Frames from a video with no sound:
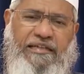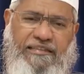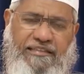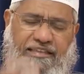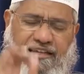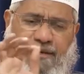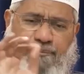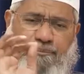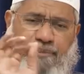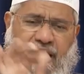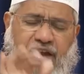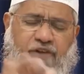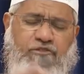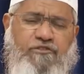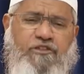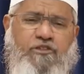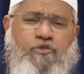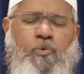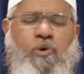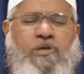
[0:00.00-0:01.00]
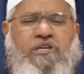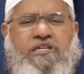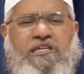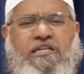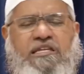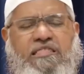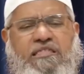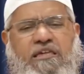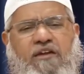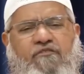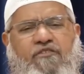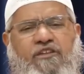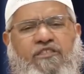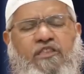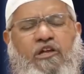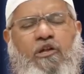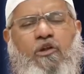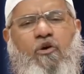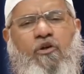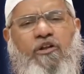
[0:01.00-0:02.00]
The reply to this question is given in
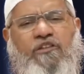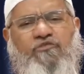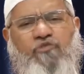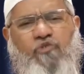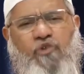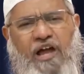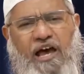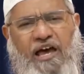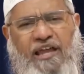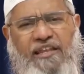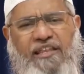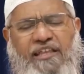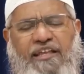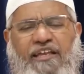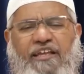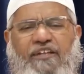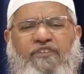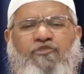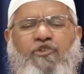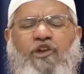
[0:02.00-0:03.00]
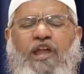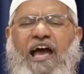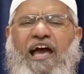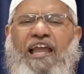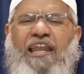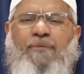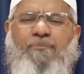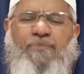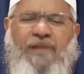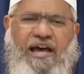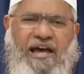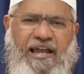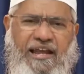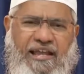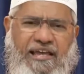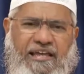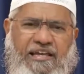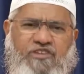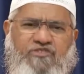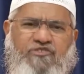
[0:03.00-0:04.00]
the glorious Quran, in Surah
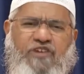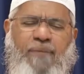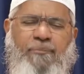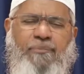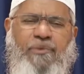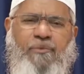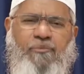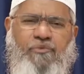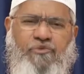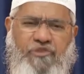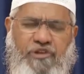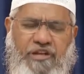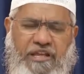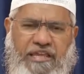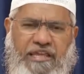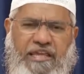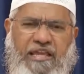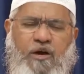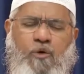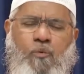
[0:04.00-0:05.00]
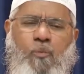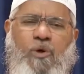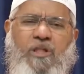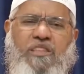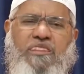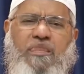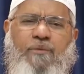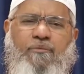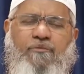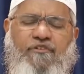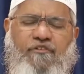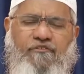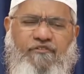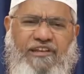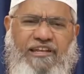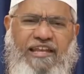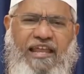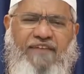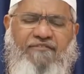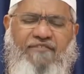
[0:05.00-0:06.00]
Al-Imran, chapter number 3, verse number
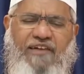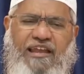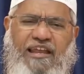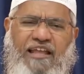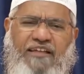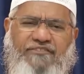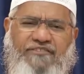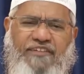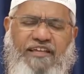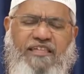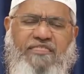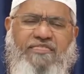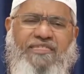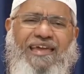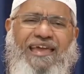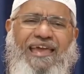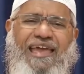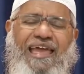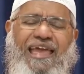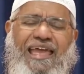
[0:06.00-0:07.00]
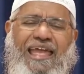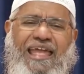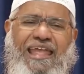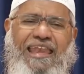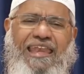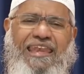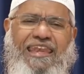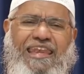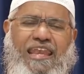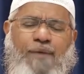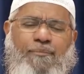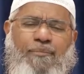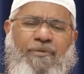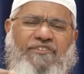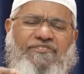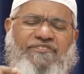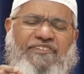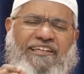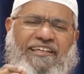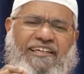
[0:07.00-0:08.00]
59, where Allah says, Inna
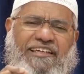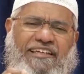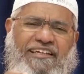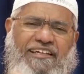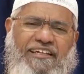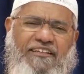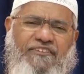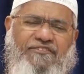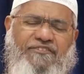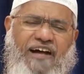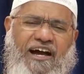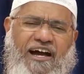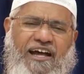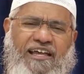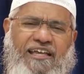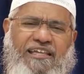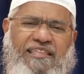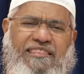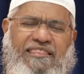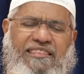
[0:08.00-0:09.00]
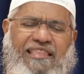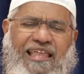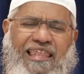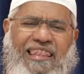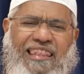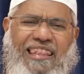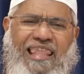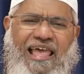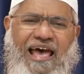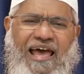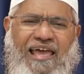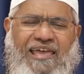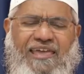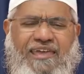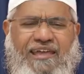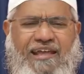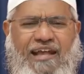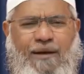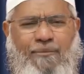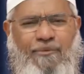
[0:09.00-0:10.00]
masala Isa
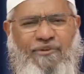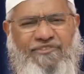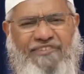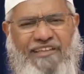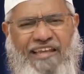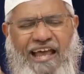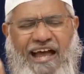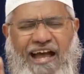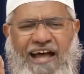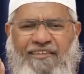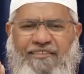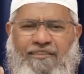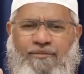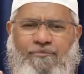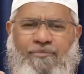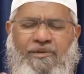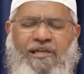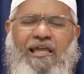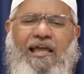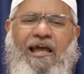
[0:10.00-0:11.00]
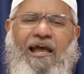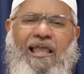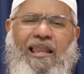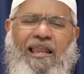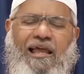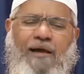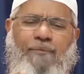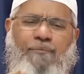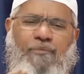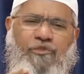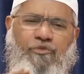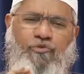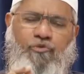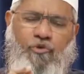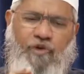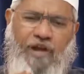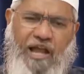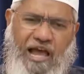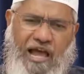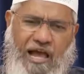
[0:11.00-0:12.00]
indallahi kamasala Adam. Khalaqa min
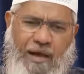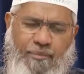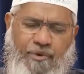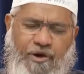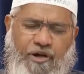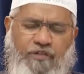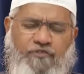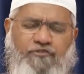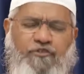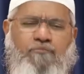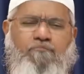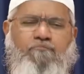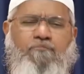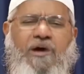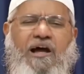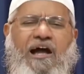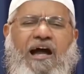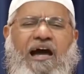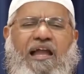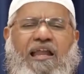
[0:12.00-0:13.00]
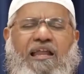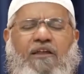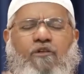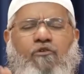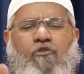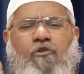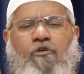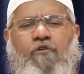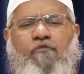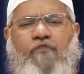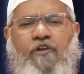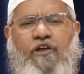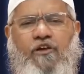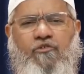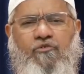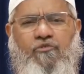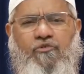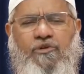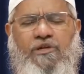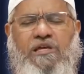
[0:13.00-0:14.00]
turab, summa qala lokun
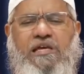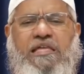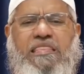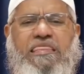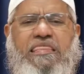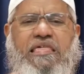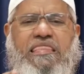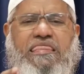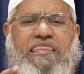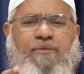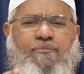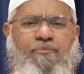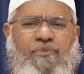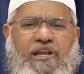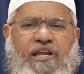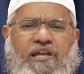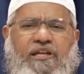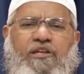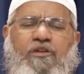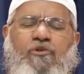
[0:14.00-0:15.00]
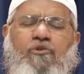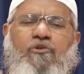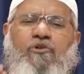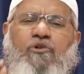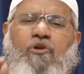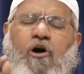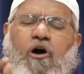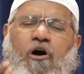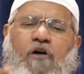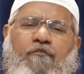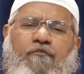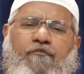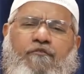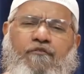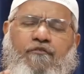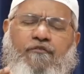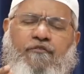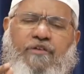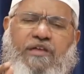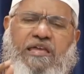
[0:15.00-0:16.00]
fayakun. The similitude
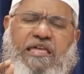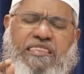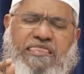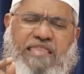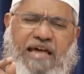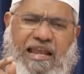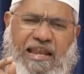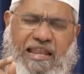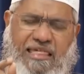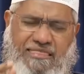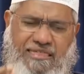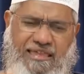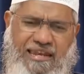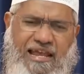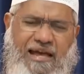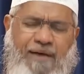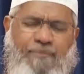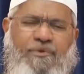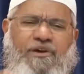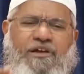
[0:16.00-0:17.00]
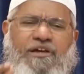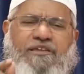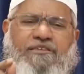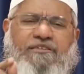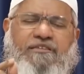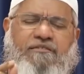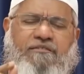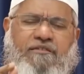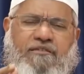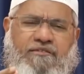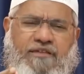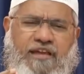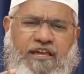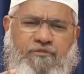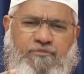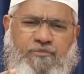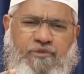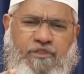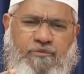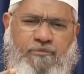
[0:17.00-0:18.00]
of Isa alayhi salam, Jesus
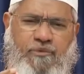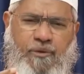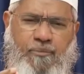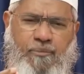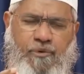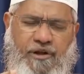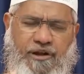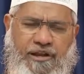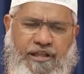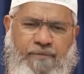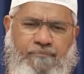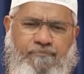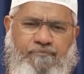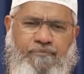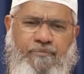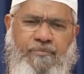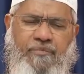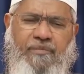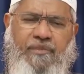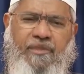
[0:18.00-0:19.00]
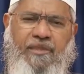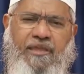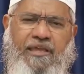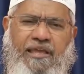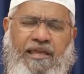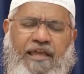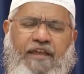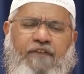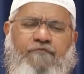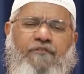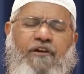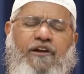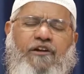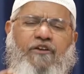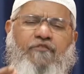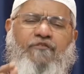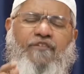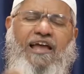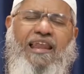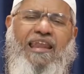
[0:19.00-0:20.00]
Christ, peace be upon him, in front
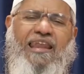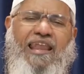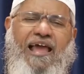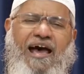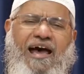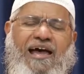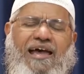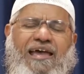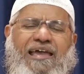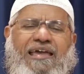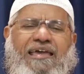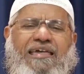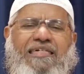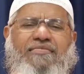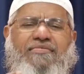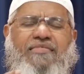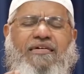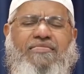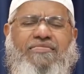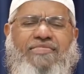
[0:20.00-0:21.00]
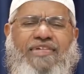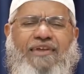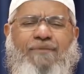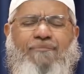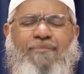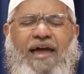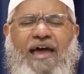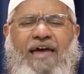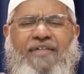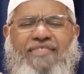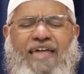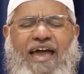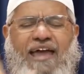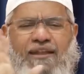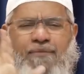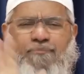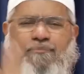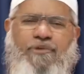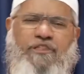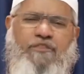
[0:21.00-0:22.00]
of Allah is the same as
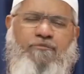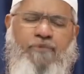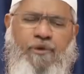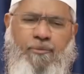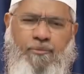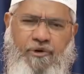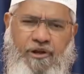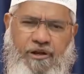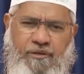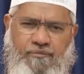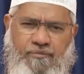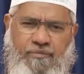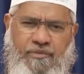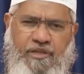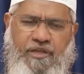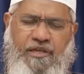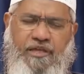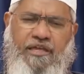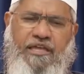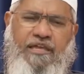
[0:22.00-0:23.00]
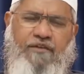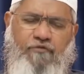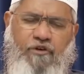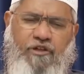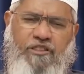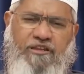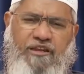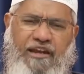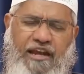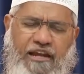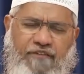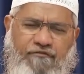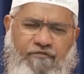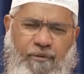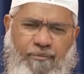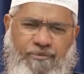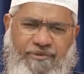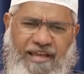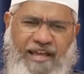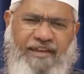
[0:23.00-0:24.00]
Adam, peace be upon him. He was created
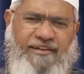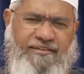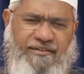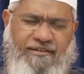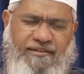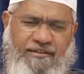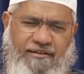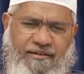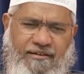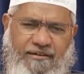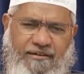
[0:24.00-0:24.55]
from dust,